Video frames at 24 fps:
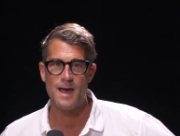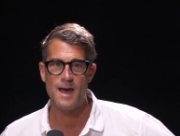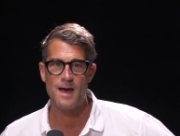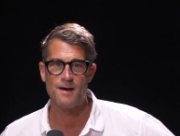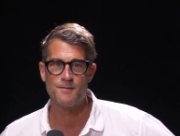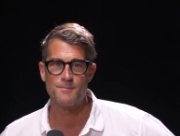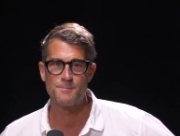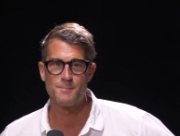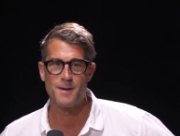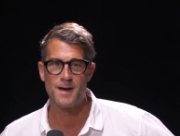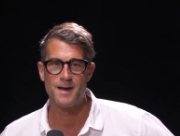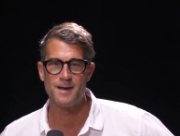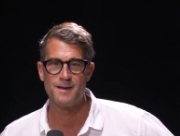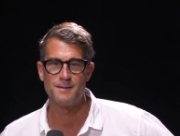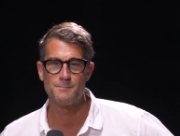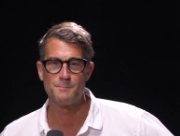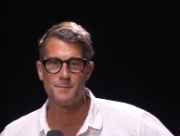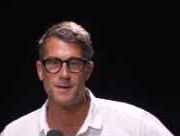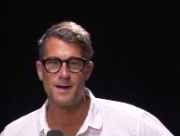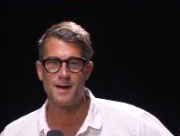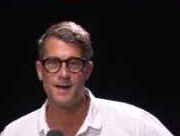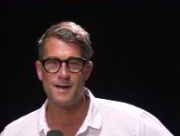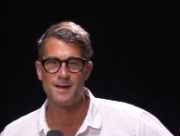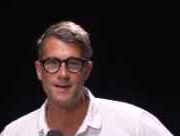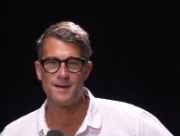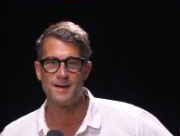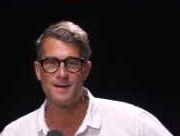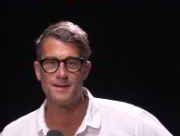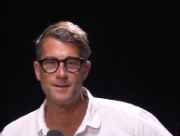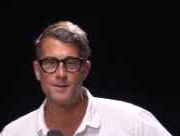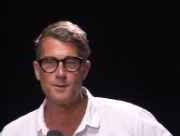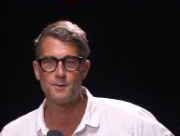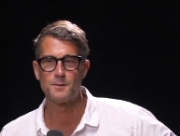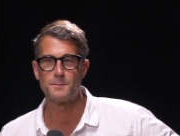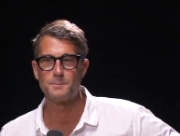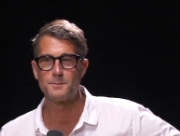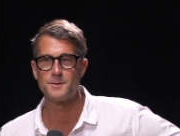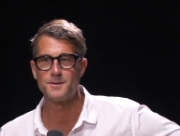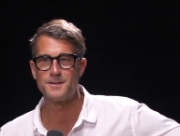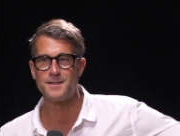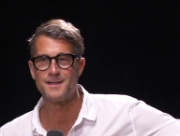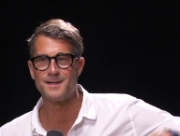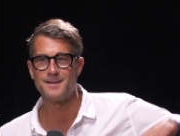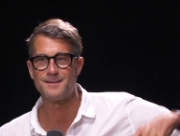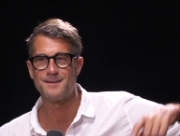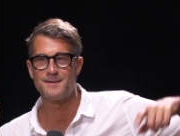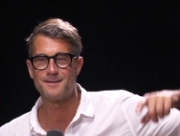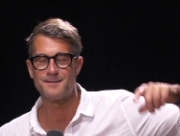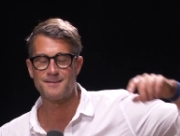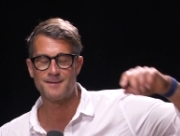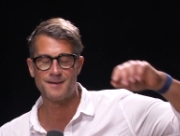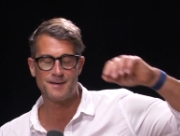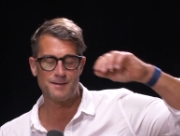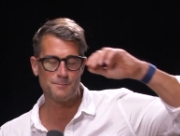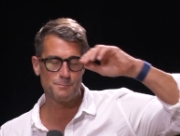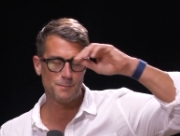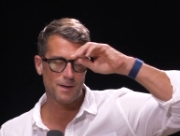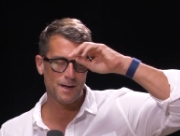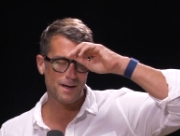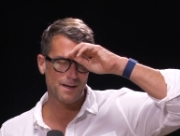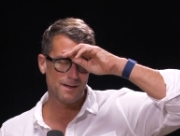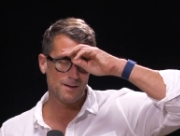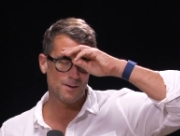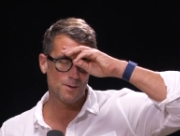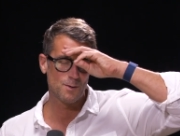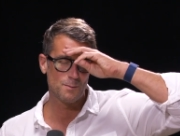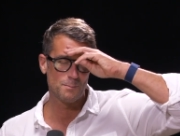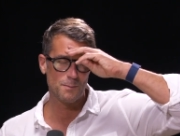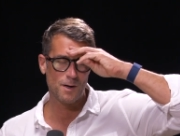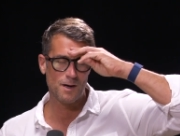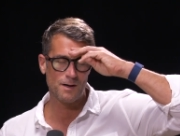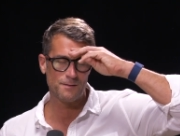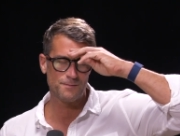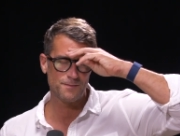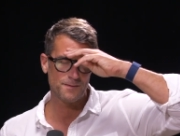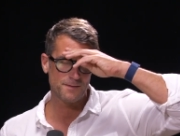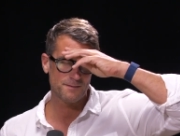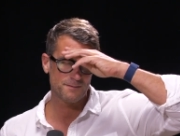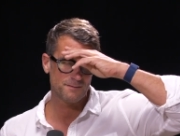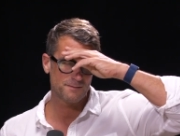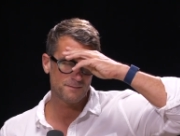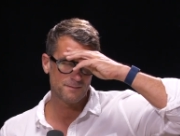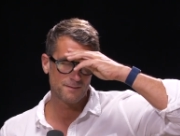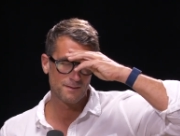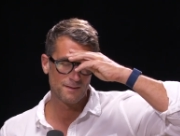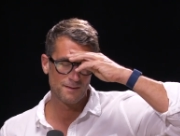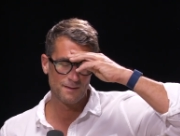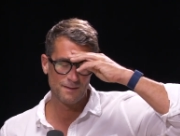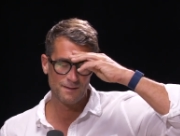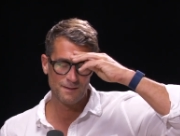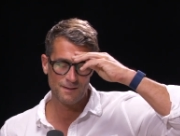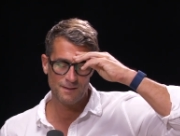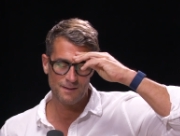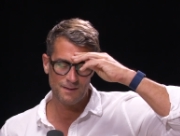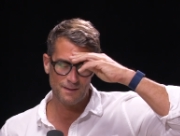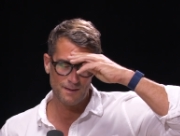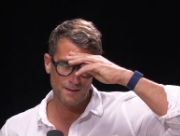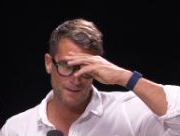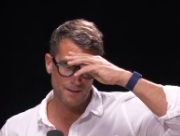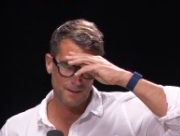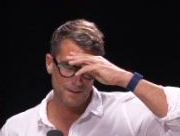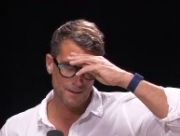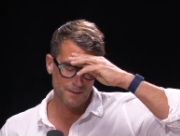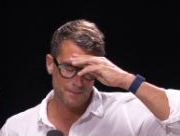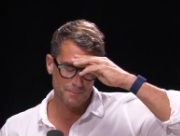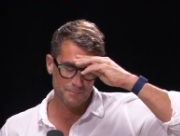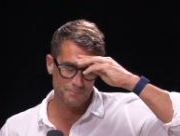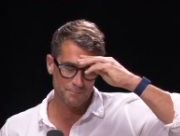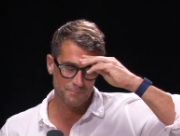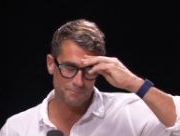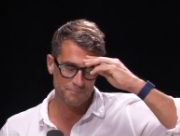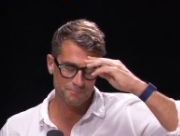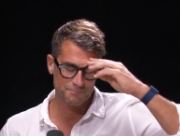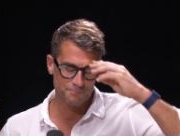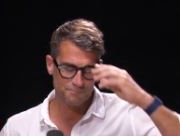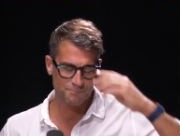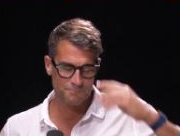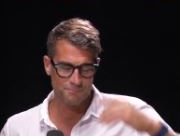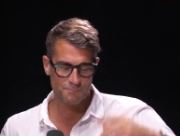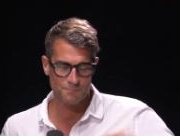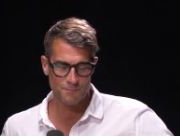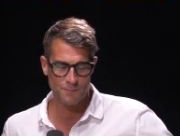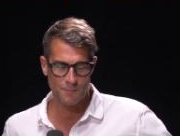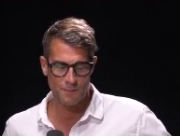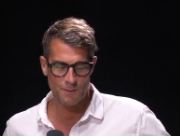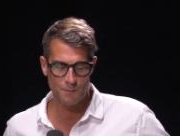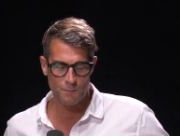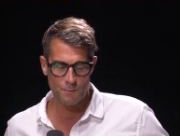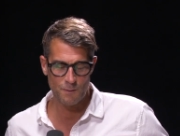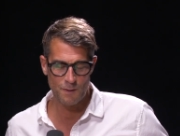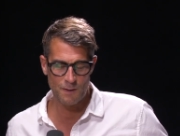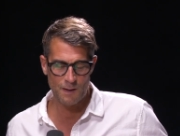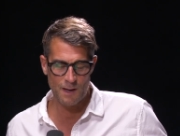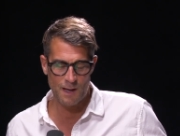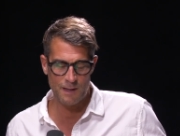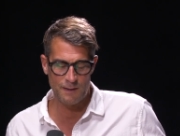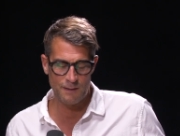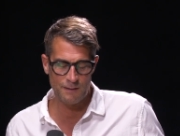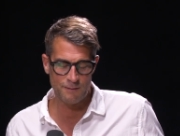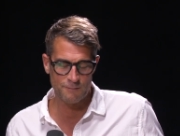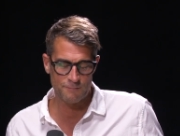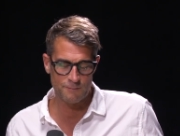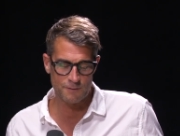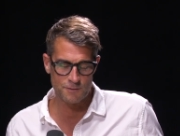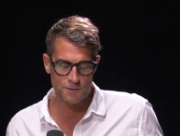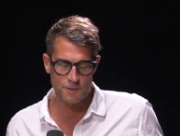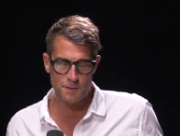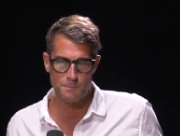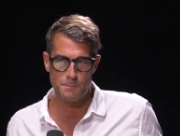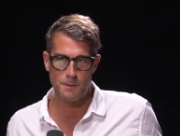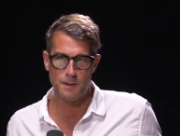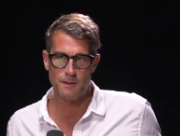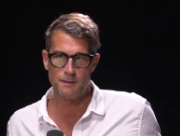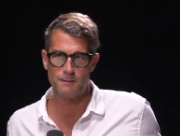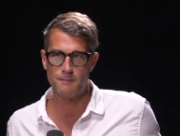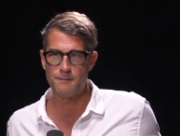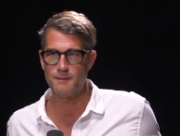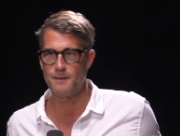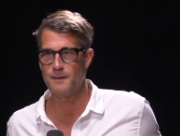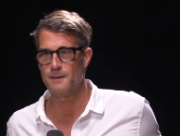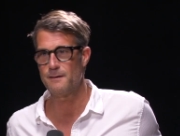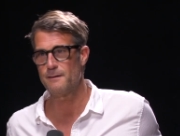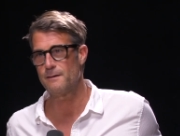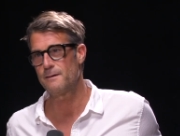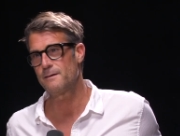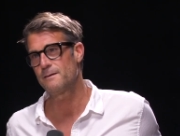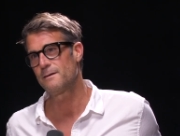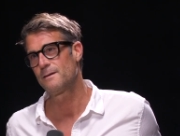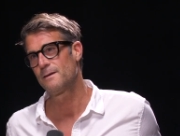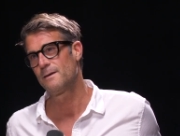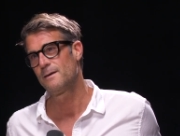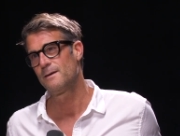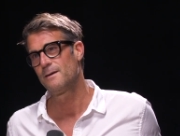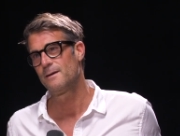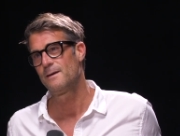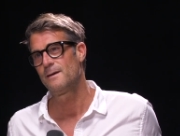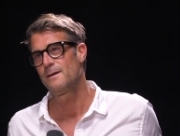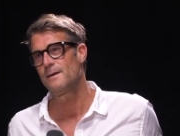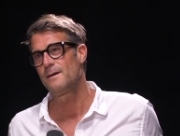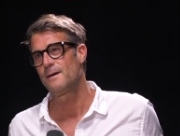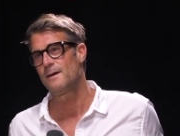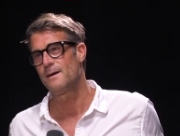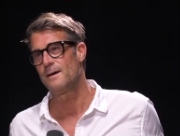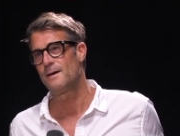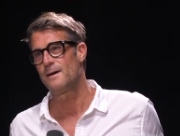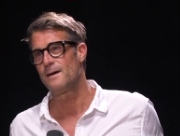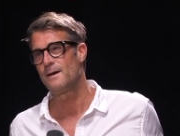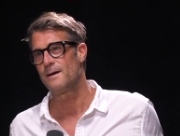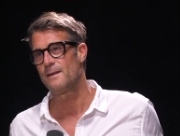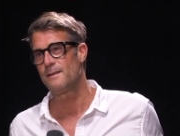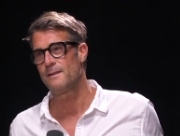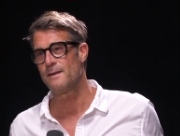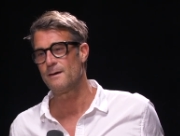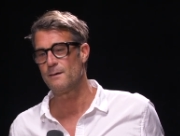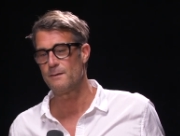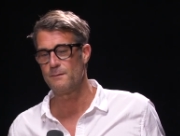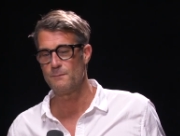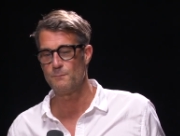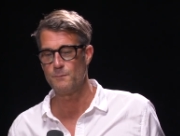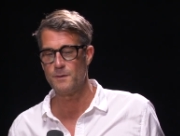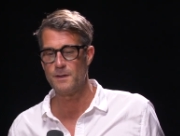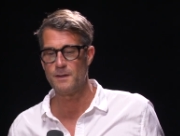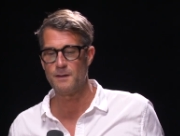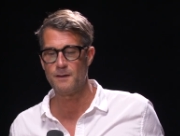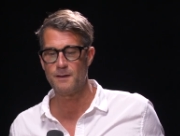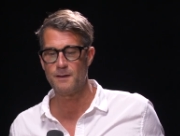have my my. Uh, you'll appreciate this. Like my home office um, uh, is a shipping container uh, that we